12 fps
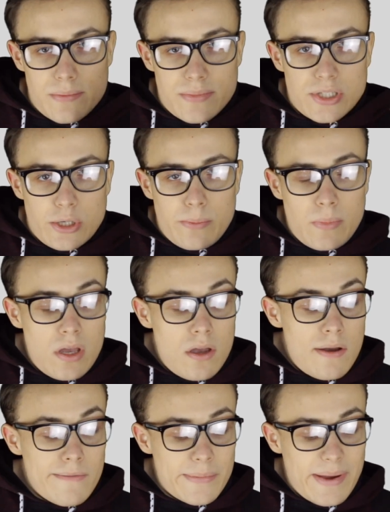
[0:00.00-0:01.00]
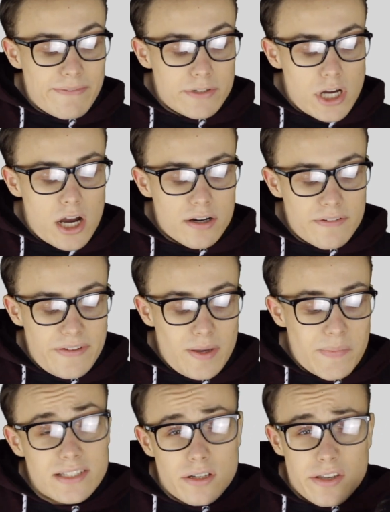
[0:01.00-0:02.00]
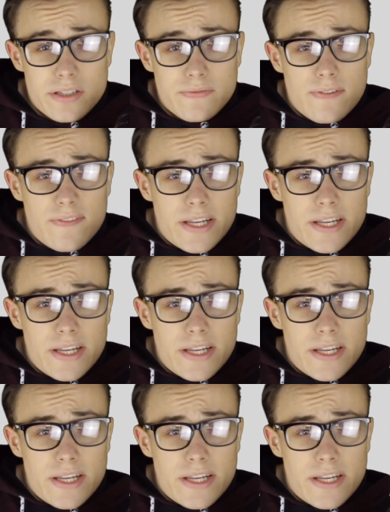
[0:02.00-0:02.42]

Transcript: some zoom for my photography. Still use it for